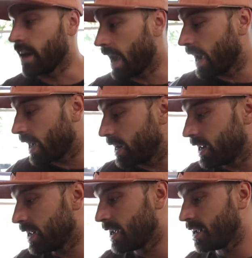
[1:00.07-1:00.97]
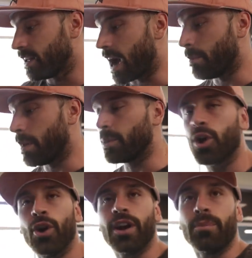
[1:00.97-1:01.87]
And I remember
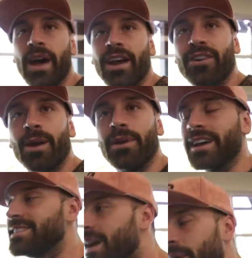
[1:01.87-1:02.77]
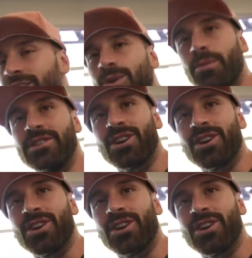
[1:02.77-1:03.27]
going to bed every night and be like, damn, I just want to be